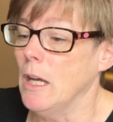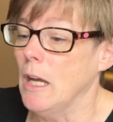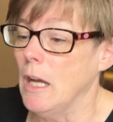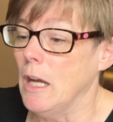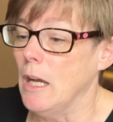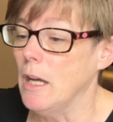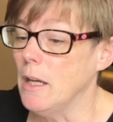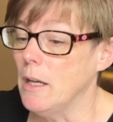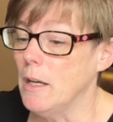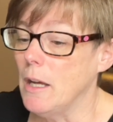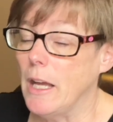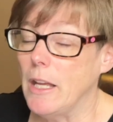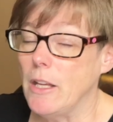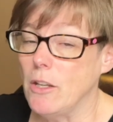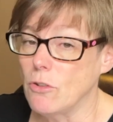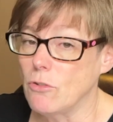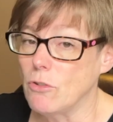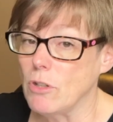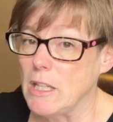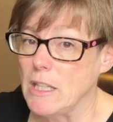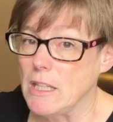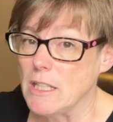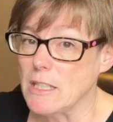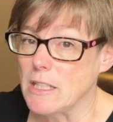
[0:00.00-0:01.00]
I
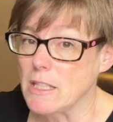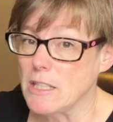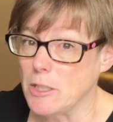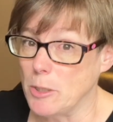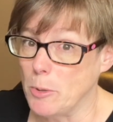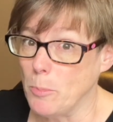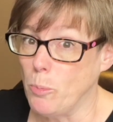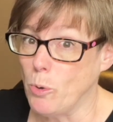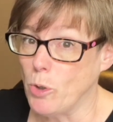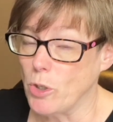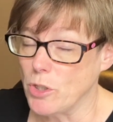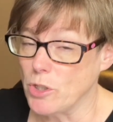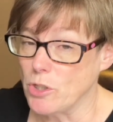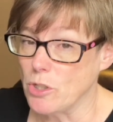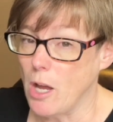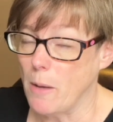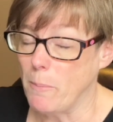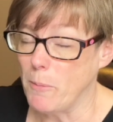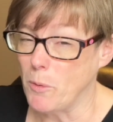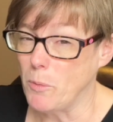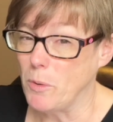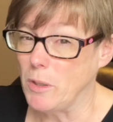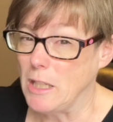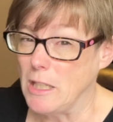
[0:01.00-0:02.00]
agree this is an important
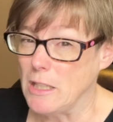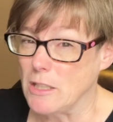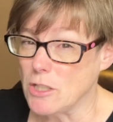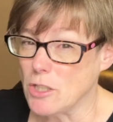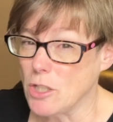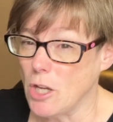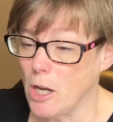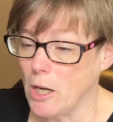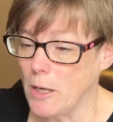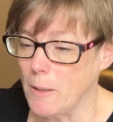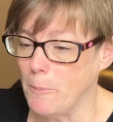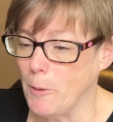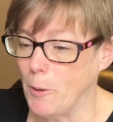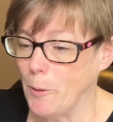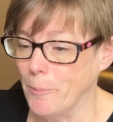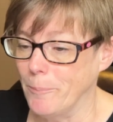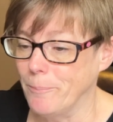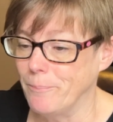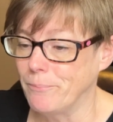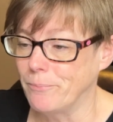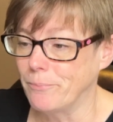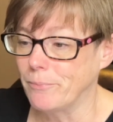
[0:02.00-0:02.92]
topic we need to talk about.